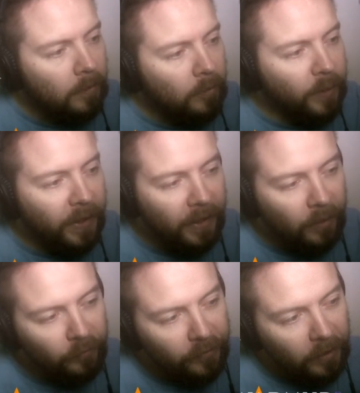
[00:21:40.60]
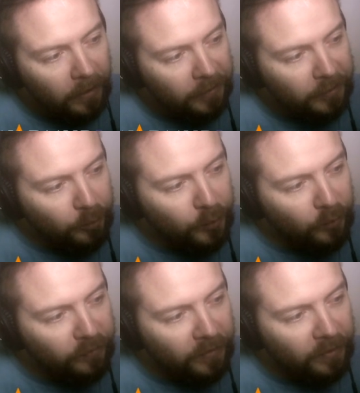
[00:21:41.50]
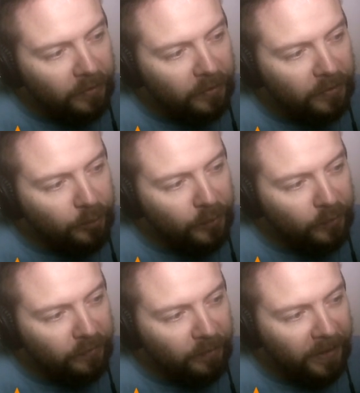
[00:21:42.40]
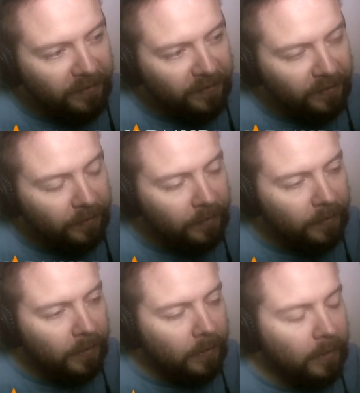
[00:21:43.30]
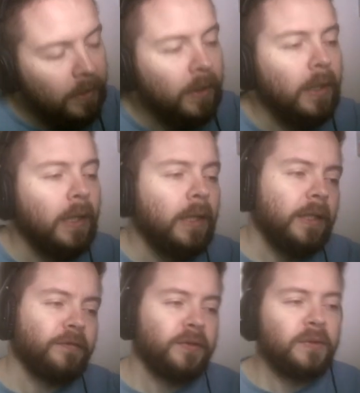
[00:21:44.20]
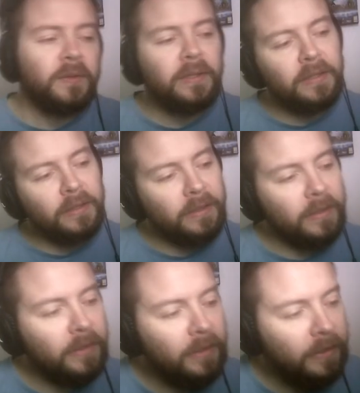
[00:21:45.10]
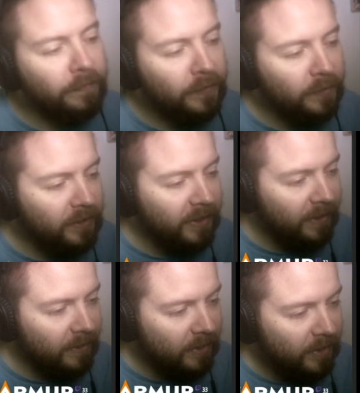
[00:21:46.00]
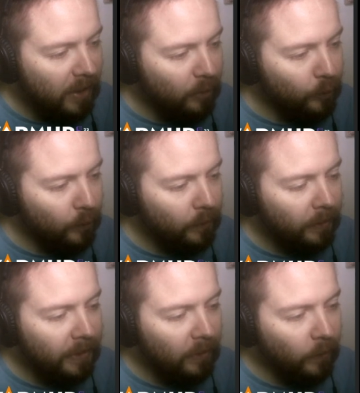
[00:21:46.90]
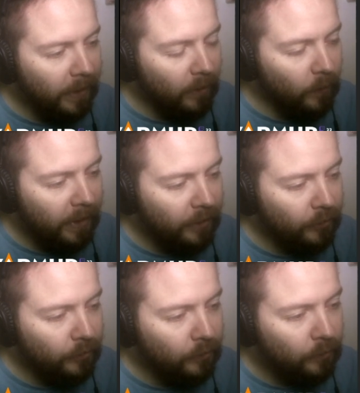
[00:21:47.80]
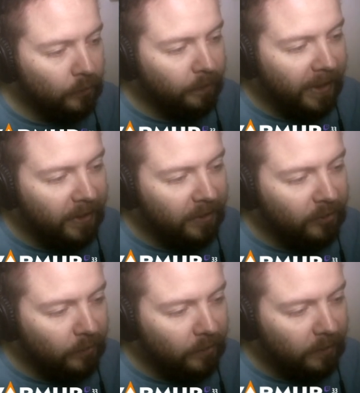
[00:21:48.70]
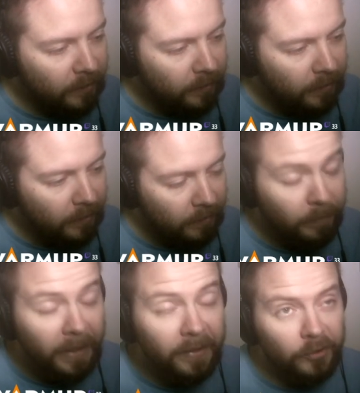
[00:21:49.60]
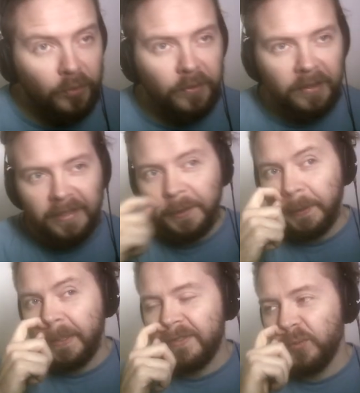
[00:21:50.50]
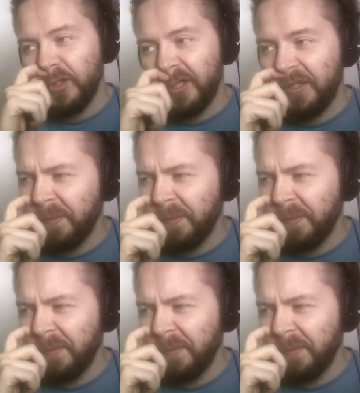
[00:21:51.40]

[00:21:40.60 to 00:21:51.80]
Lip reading: But overall, it's a proven method. If you set this up in a way where you mandatorily, that's a word,